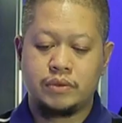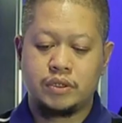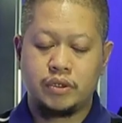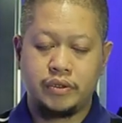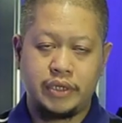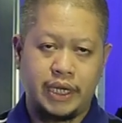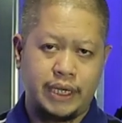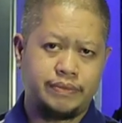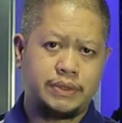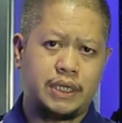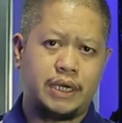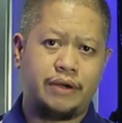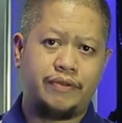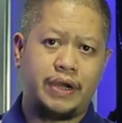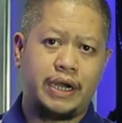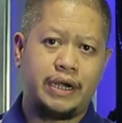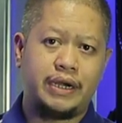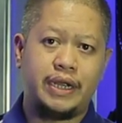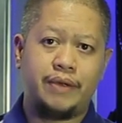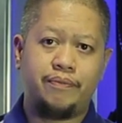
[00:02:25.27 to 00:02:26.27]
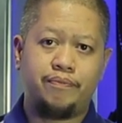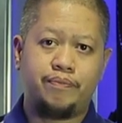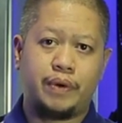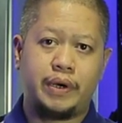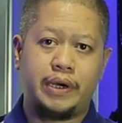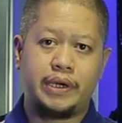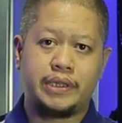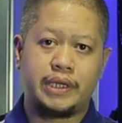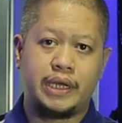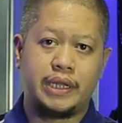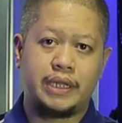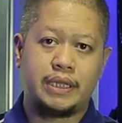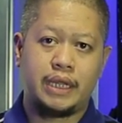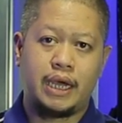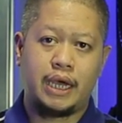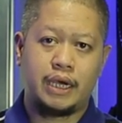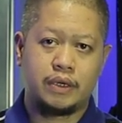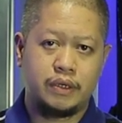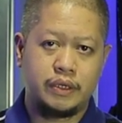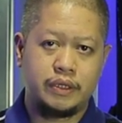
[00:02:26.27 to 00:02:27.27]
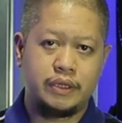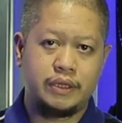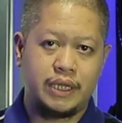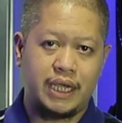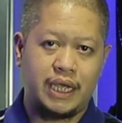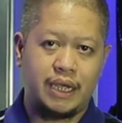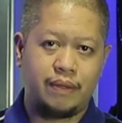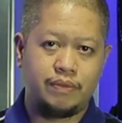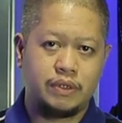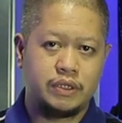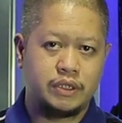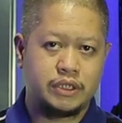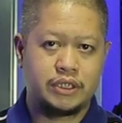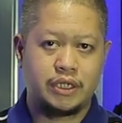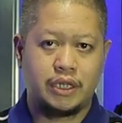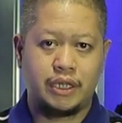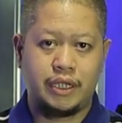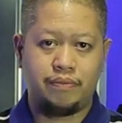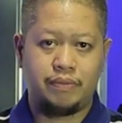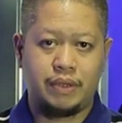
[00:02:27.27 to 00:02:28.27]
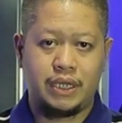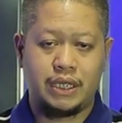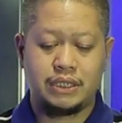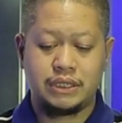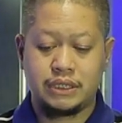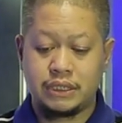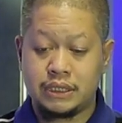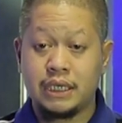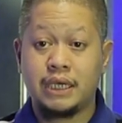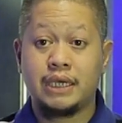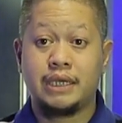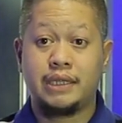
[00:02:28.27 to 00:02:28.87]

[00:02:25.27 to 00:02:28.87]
So names are very important. A good name usually means